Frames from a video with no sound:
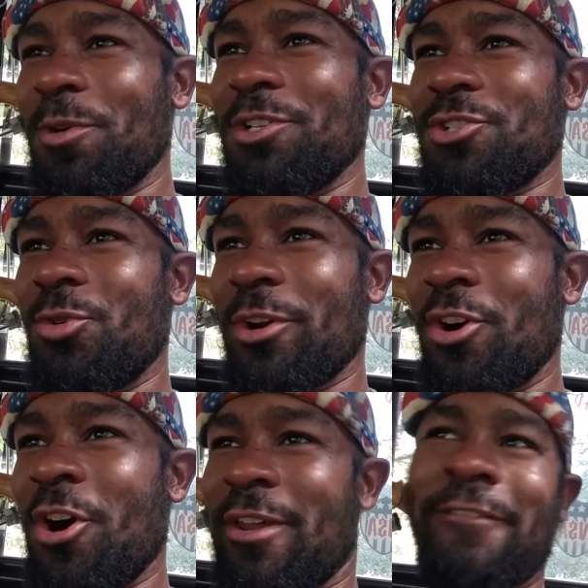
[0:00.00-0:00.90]
going
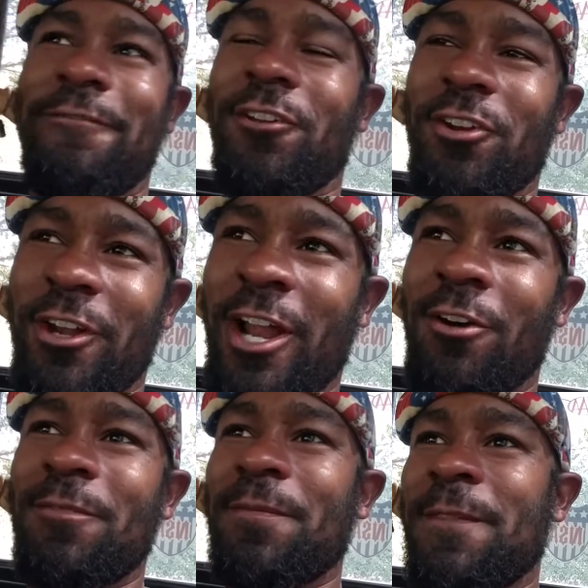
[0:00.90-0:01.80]
on. And I figured it
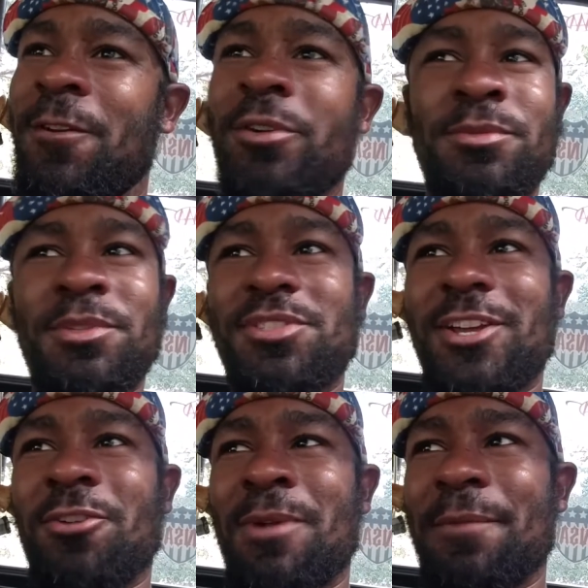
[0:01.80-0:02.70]
out. You know, it was a
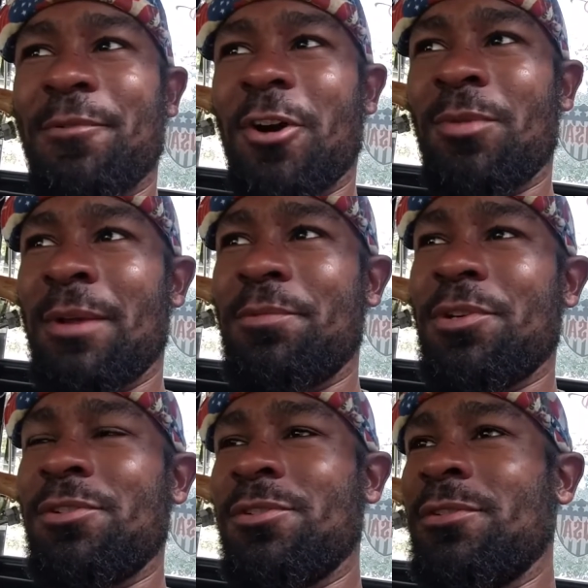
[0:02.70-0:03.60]
mistake on my part when I put
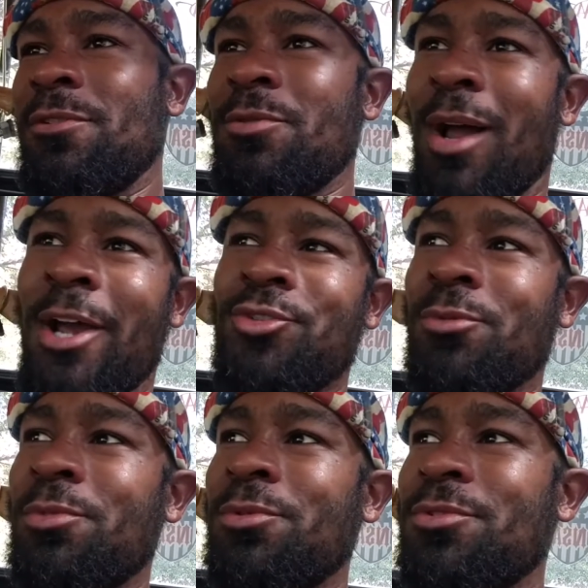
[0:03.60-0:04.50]
in the new hydro
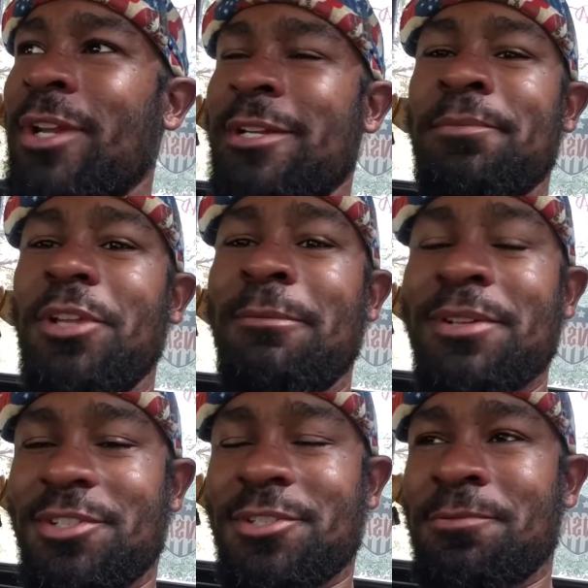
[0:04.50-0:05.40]
boost. I didn't bleed my
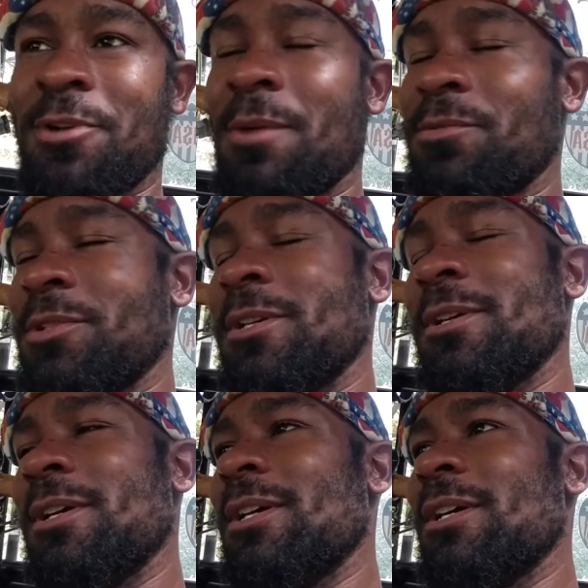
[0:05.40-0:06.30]
system properly.
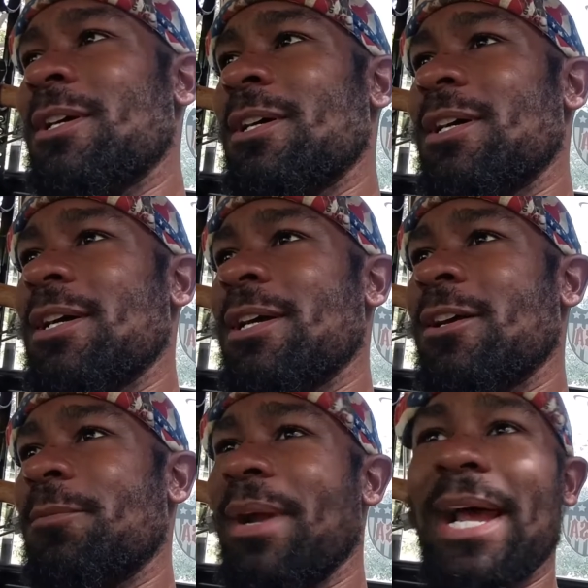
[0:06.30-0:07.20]
You
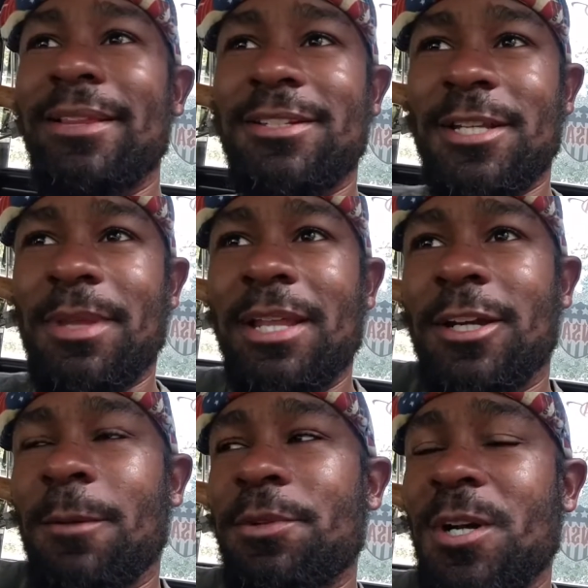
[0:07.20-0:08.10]
know, but I had to
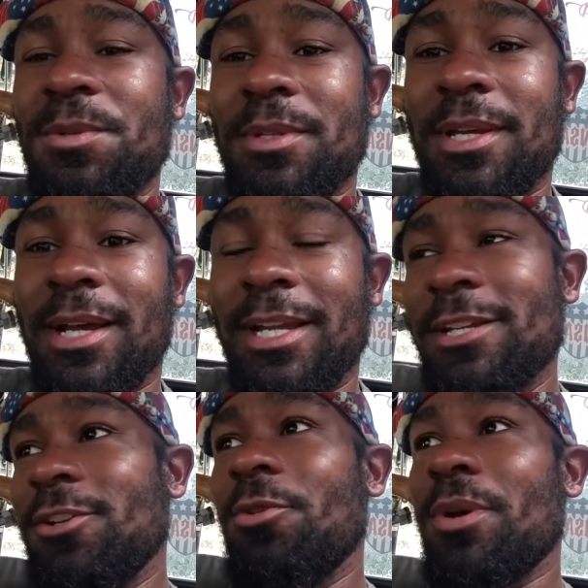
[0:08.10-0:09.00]
come to terms with that. I
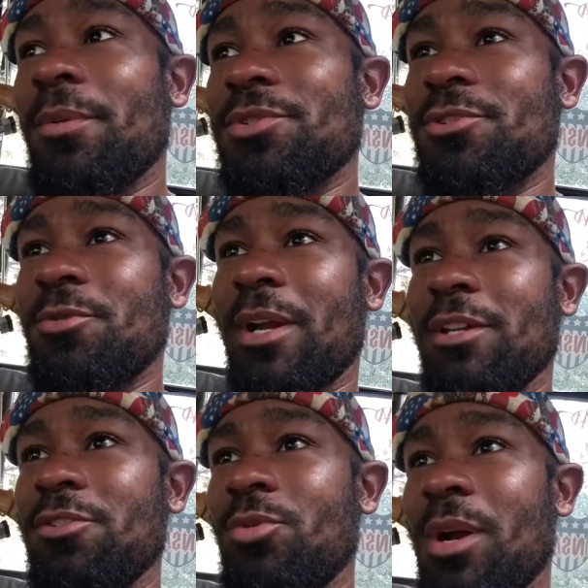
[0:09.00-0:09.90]
didn't know what I was doing.
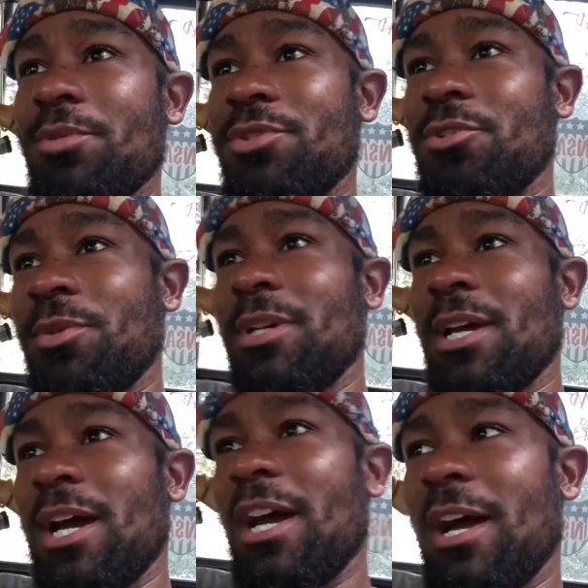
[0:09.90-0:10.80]

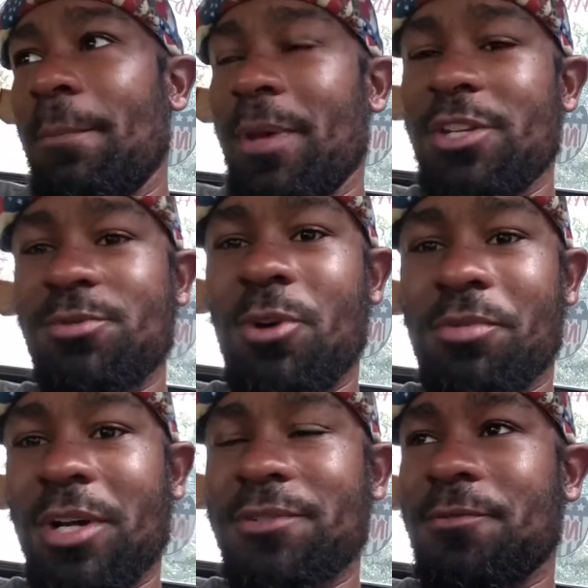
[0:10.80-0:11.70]
I paid a small
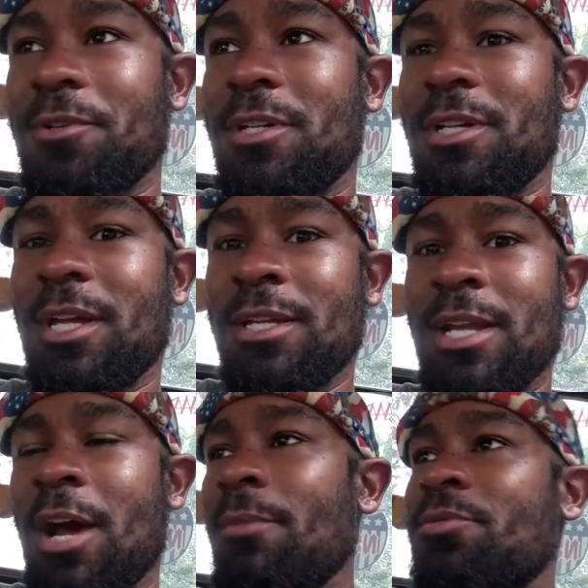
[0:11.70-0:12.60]
price for it, and
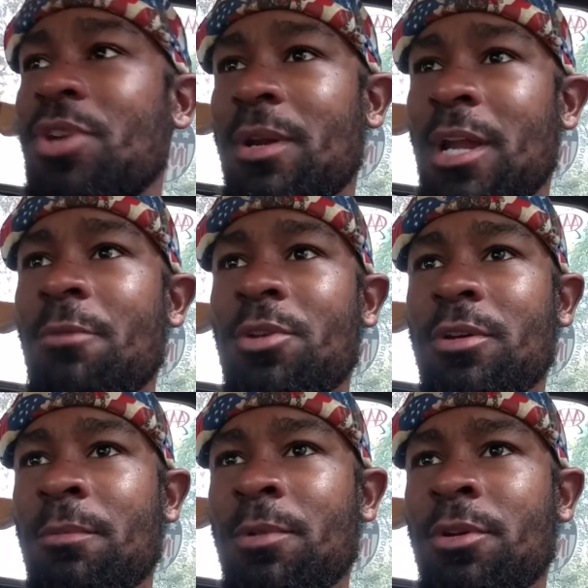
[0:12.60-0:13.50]
now I'm
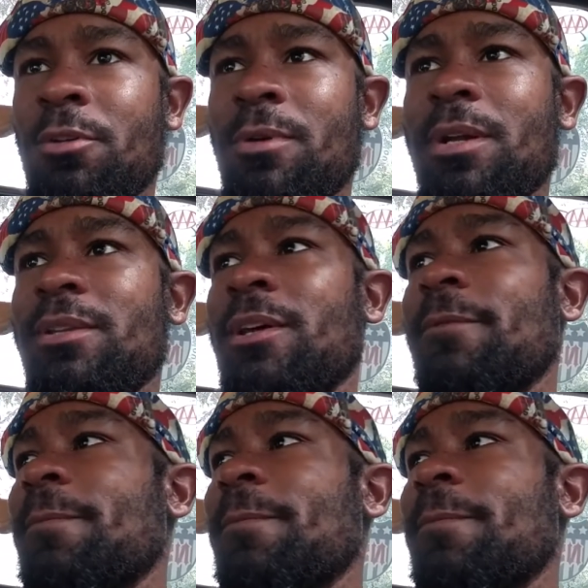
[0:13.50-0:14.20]
gonna correct that.